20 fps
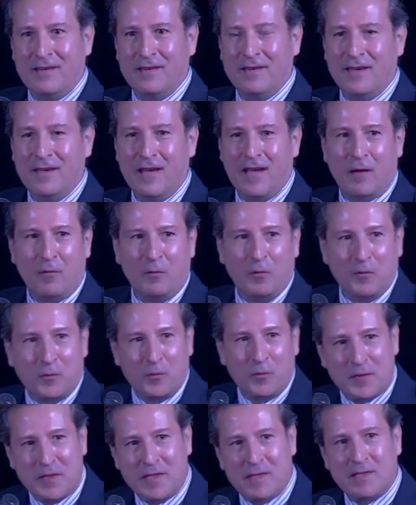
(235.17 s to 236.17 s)
I want to
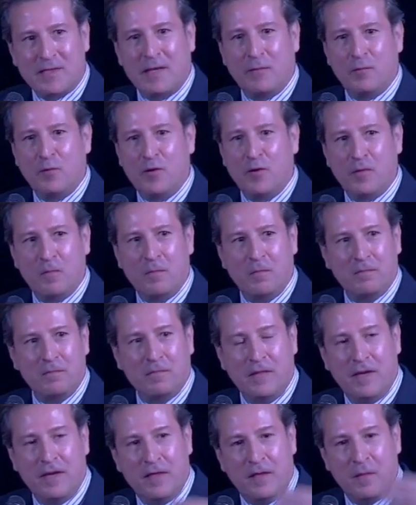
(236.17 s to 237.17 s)
sit somewhere
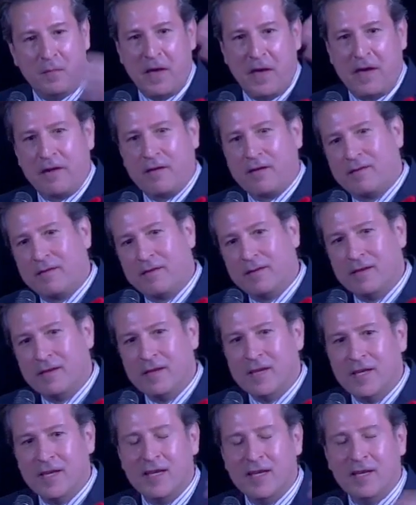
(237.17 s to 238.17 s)
in the back,
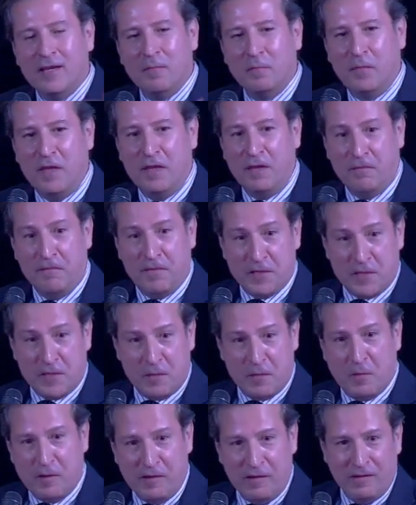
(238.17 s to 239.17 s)
be
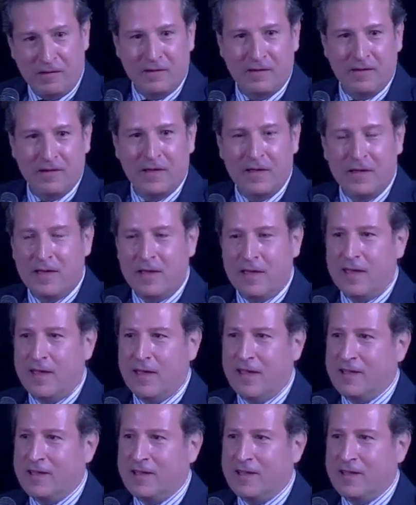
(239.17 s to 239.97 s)
invisible, and